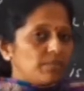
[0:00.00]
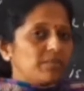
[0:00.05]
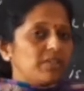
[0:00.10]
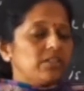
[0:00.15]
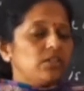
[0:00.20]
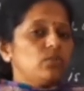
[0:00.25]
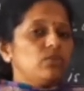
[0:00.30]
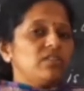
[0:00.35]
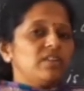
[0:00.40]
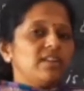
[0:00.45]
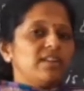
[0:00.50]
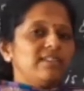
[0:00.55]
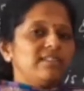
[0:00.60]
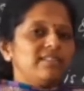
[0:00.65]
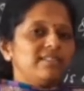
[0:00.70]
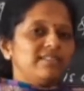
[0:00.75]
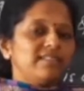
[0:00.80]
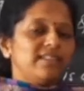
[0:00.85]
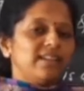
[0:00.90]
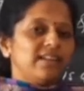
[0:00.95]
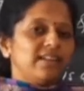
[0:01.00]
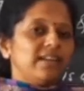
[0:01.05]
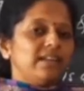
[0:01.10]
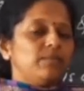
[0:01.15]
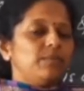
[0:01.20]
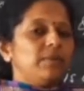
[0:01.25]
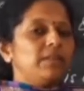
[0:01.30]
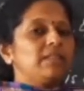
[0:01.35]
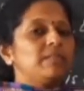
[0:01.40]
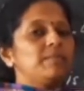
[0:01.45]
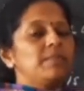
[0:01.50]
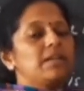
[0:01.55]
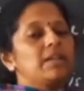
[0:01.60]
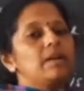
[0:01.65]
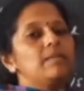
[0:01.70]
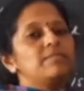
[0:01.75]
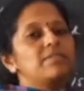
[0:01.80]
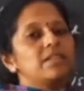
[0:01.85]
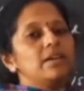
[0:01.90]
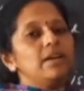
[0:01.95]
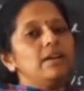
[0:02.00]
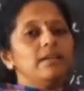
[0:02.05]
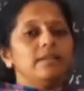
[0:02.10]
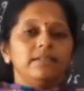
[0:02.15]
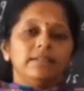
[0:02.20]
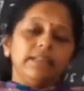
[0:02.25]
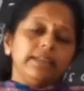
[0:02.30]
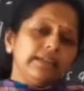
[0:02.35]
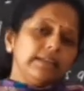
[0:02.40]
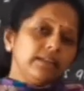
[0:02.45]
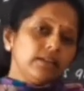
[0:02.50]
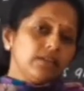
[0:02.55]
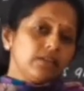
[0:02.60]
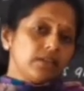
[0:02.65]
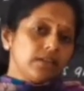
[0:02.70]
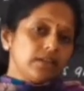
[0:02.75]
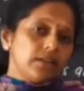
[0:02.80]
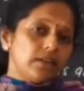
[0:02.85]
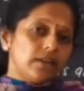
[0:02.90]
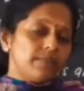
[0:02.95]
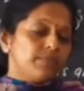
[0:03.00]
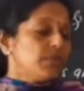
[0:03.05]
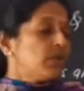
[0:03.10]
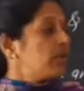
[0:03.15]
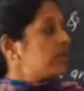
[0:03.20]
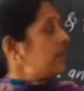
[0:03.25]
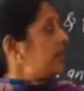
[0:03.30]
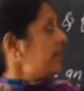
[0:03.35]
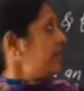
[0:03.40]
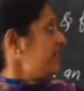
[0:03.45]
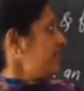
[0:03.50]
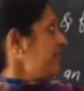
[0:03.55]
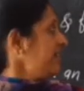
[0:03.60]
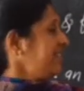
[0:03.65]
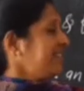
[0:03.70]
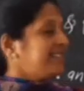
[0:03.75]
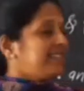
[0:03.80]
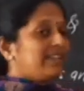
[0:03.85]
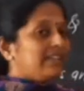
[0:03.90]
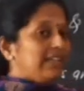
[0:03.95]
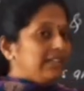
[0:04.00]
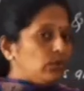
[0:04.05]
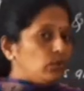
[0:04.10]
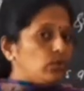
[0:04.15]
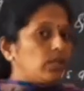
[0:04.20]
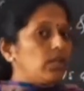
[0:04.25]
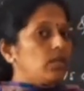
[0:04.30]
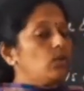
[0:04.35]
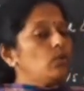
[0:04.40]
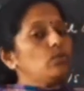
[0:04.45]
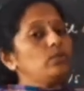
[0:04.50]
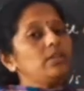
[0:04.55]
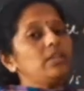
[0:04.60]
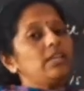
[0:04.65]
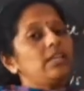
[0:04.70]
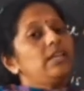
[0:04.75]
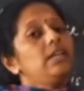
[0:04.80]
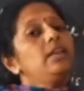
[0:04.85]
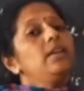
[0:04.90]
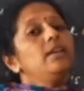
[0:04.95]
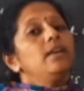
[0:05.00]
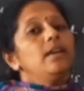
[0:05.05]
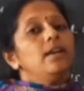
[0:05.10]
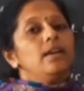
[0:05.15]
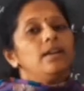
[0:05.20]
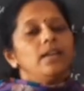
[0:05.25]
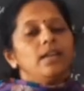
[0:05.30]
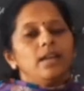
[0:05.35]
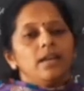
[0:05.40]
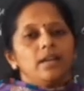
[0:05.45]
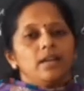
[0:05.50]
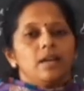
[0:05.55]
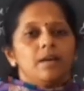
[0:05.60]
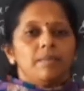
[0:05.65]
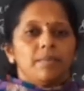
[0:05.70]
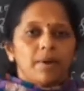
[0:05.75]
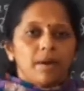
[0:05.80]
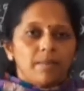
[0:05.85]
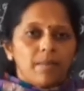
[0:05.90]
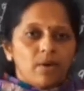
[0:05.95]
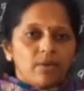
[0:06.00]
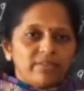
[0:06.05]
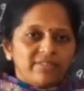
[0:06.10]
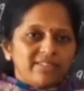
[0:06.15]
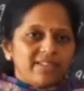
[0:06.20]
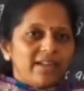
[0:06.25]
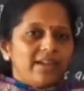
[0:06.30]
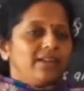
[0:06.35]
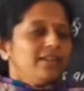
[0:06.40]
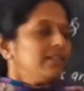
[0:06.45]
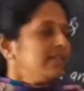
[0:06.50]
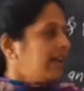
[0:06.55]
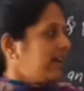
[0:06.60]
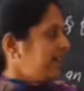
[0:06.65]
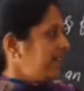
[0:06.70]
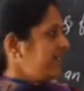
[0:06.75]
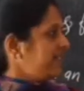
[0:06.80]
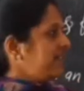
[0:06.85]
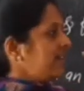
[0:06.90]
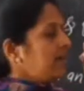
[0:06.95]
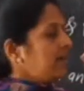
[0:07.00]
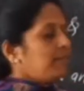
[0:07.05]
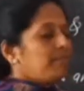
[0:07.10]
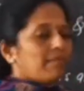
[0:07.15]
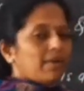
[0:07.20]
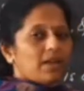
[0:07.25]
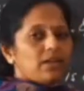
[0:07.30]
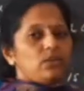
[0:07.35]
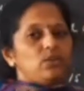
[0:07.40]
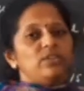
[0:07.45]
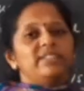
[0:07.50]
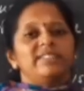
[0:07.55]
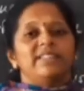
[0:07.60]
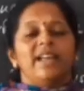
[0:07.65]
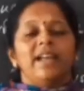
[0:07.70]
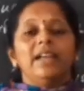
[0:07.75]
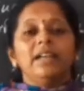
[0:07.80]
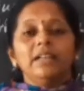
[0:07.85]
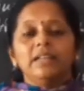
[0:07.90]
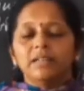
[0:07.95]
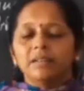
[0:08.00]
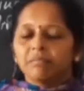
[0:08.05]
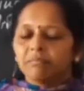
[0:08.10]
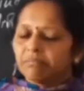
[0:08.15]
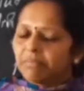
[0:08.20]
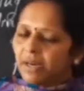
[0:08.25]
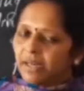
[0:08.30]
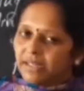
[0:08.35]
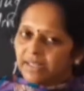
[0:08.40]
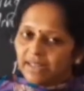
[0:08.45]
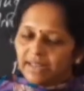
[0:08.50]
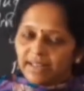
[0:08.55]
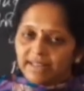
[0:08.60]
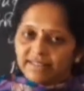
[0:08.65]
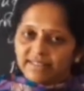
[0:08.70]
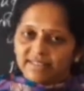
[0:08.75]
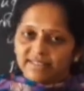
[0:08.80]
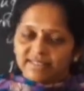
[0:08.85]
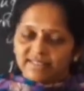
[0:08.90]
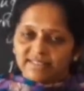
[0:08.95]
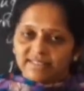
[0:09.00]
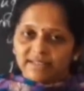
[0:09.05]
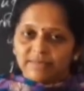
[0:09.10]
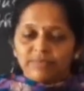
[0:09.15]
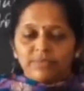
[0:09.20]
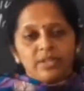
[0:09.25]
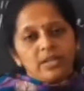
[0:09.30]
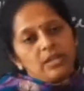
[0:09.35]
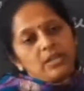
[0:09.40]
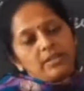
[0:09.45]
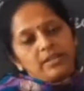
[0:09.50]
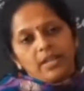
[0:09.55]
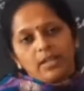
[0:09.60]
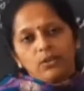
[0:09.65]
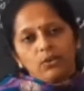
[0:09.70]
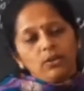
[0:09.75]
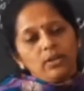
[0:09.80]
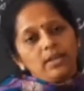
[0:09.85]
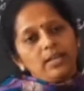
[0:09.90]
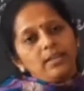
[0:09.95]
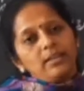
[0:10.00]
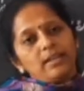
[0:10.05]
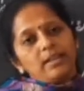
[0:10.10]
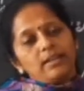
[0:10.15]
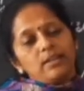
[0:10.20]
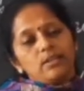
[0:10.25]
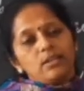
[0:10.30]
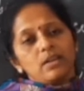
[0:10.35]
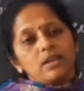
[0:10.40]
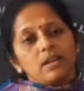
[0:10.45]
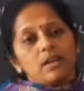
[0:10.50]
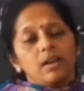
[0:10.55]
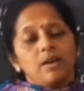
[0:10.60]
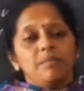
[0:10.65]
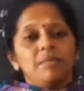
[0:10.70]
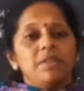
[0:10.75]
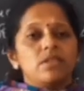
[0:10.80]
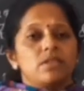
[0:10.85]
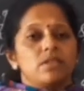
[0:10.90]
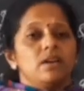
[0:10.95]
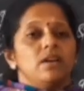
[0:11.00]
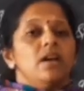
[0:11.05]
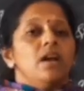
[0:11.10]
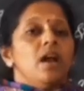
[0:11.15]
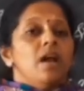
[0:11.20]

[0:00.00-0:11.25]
of the nutrients is there, it becomes decreasing. So it is necessary to give the here from outside, that is the manures and fertilizers. Then only there is a means